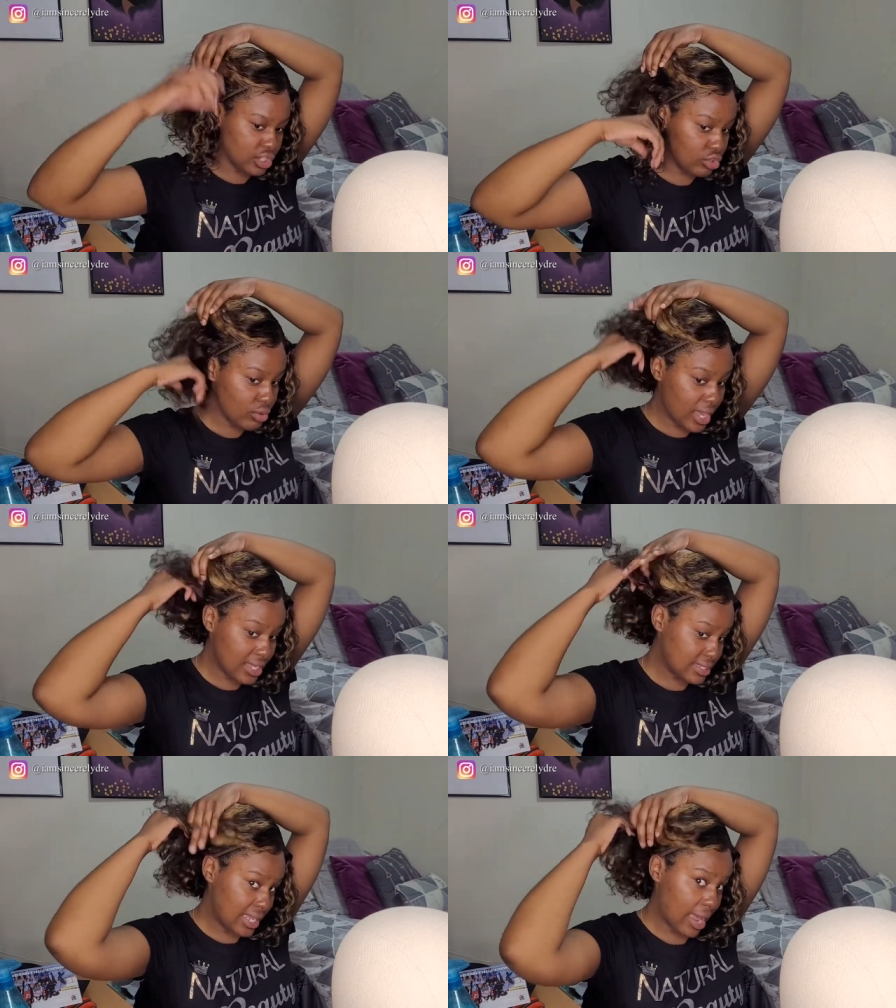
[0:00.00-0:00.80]
so you
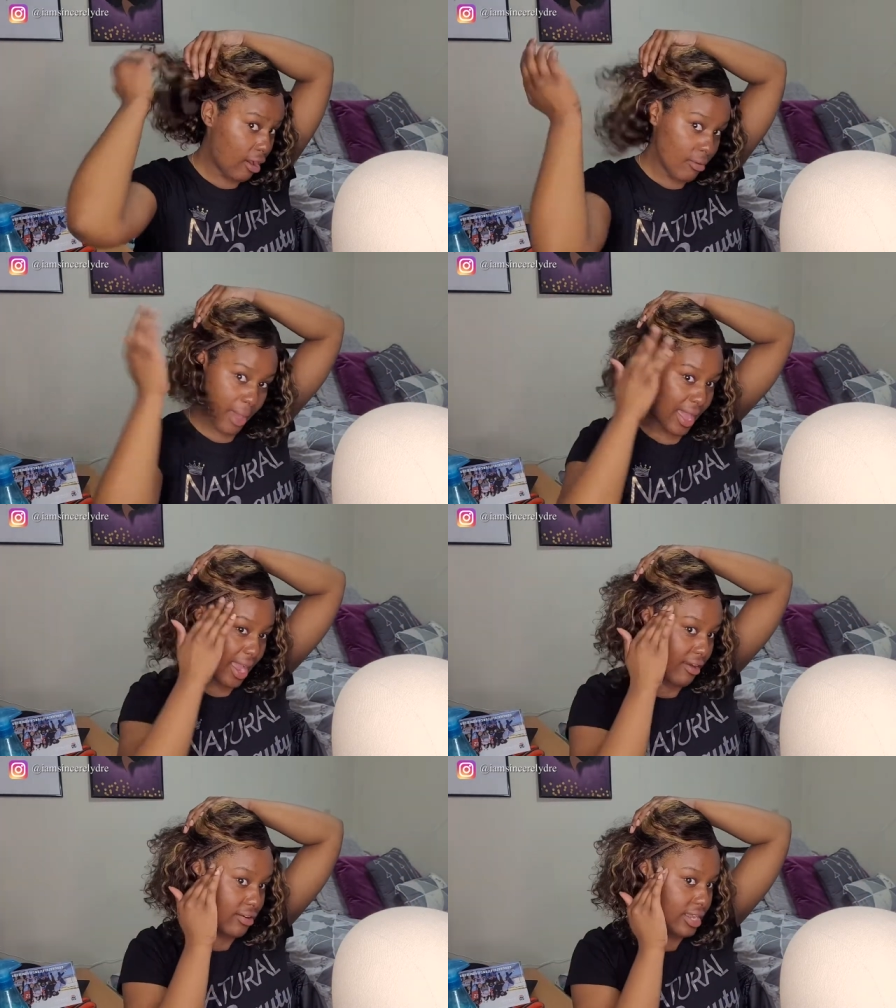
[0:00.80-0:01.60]
can't see that all my
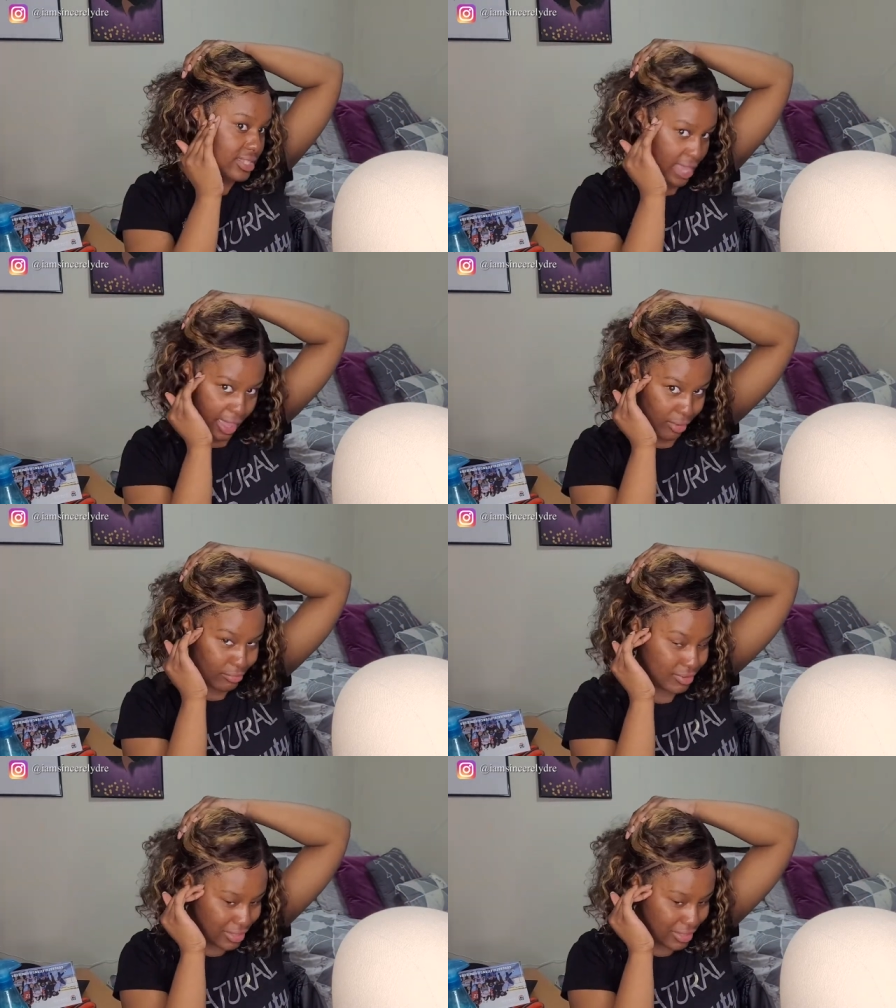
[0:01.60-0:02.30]
hair is out